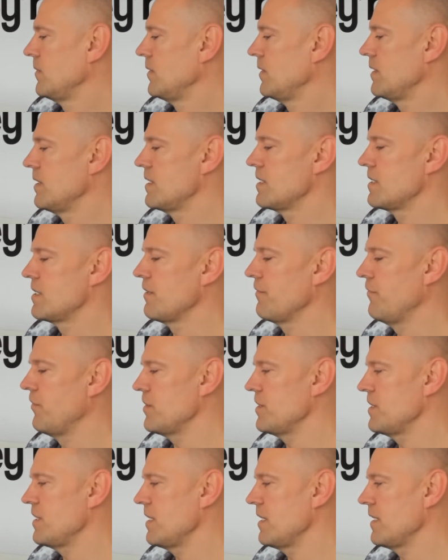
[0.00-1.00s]
this is the F T
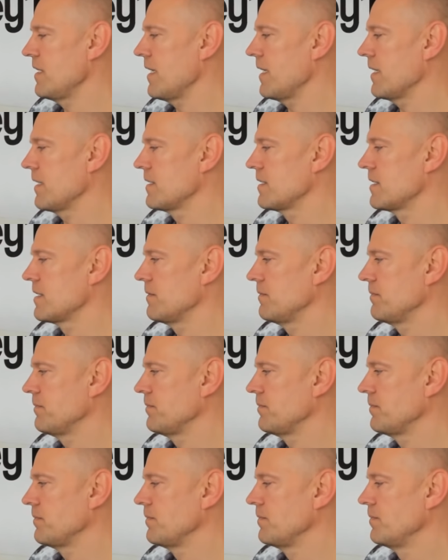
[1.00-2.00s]
S E index,
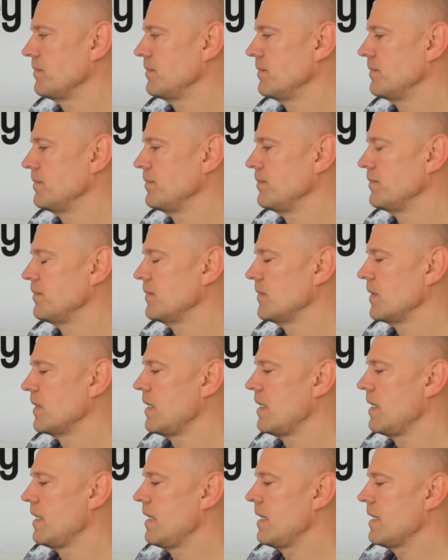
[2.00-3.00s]

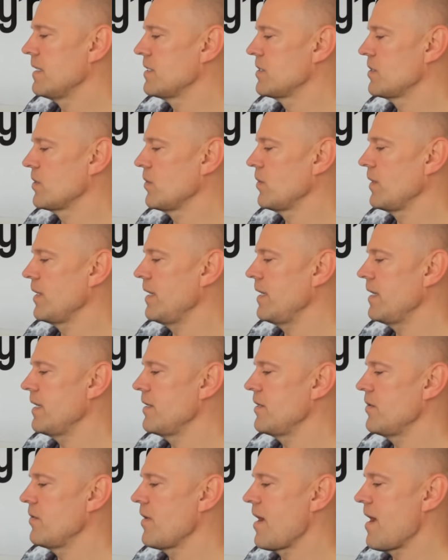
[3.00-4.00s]
and so here
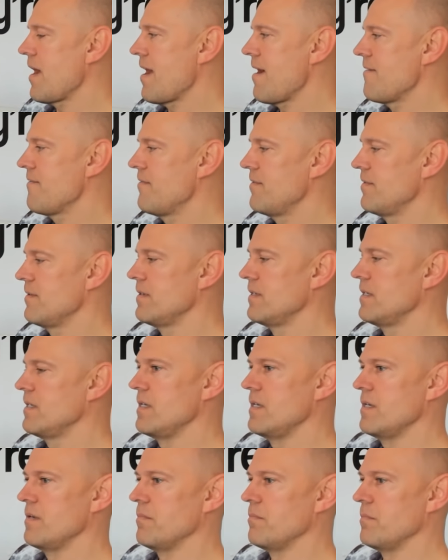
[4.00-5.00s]
you have
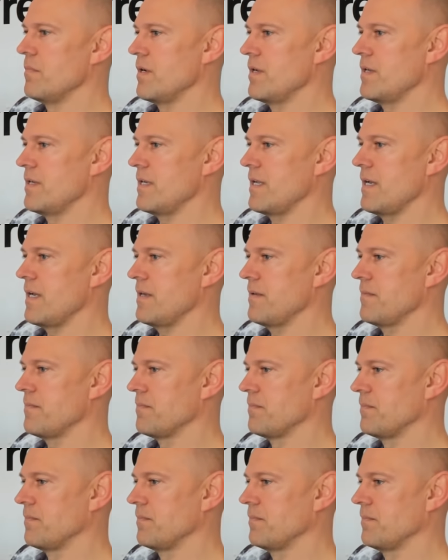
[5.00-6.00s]
Monday,
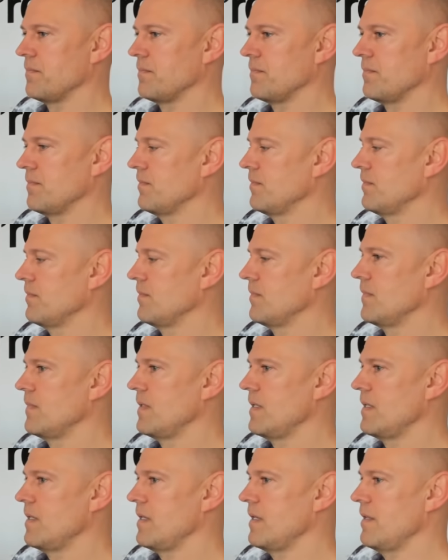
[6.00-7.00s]

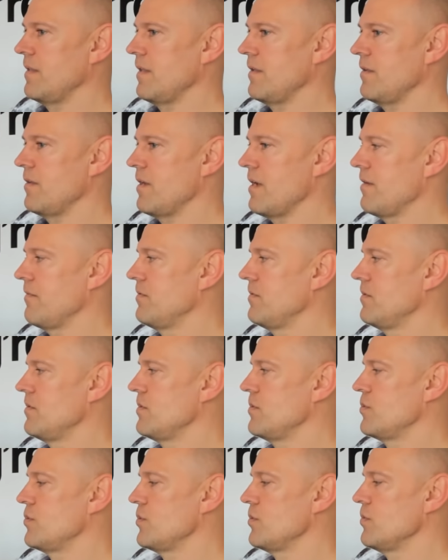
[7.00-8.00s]
and then you have
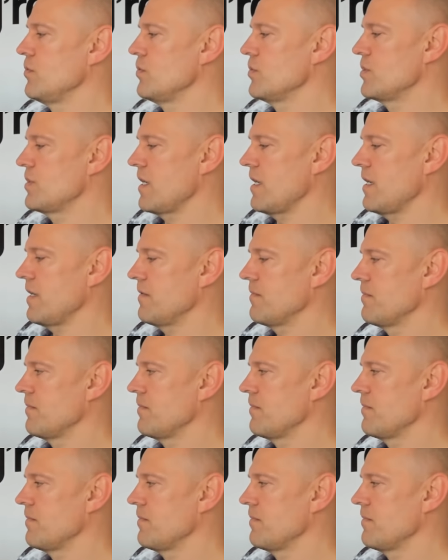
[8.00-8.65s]
Tuesday,